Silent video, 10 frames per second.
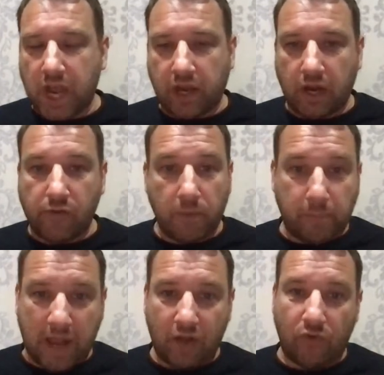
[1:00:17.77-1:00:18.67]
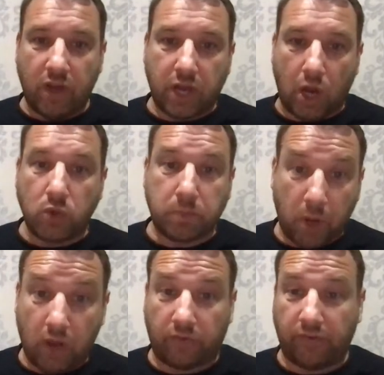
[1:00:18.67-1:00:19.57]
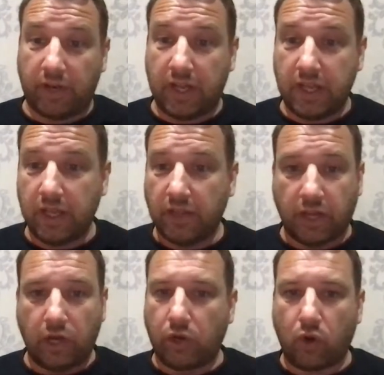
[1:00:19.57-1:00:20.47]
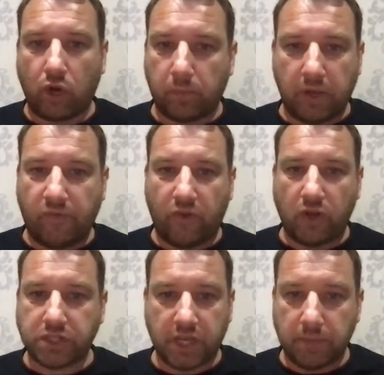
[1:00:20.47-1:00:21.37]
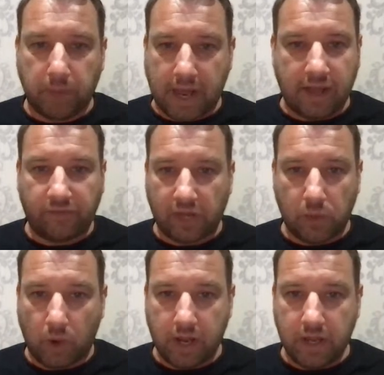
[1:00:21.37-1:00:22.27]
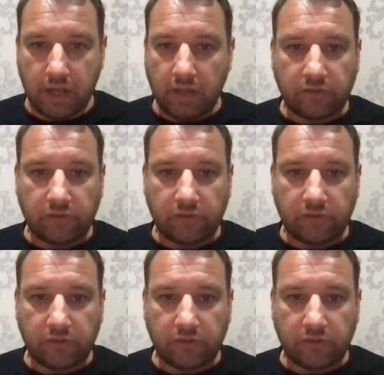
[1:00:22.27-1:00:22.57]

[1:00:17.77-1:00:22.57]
Xhaka and Bellerin knows personally that they're not going to be first team players anyway.